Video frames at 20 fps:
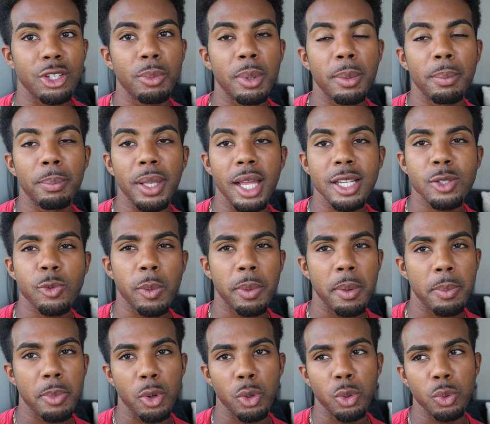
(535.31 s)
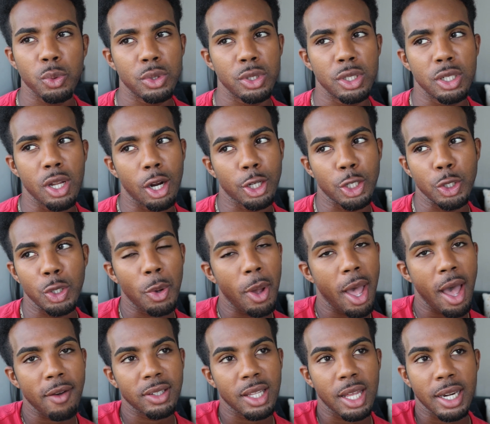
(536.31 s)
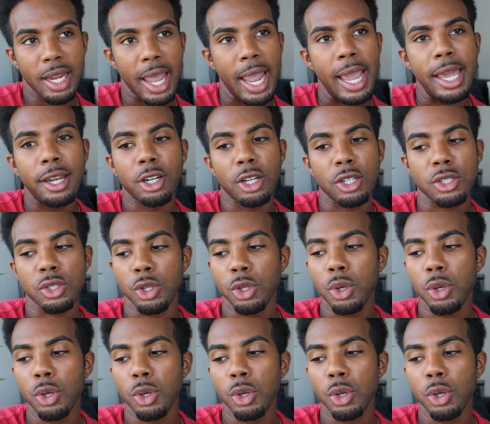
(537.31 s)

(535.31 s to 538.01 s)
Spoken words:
You've been blessed with people who, you don't have a lot of haters,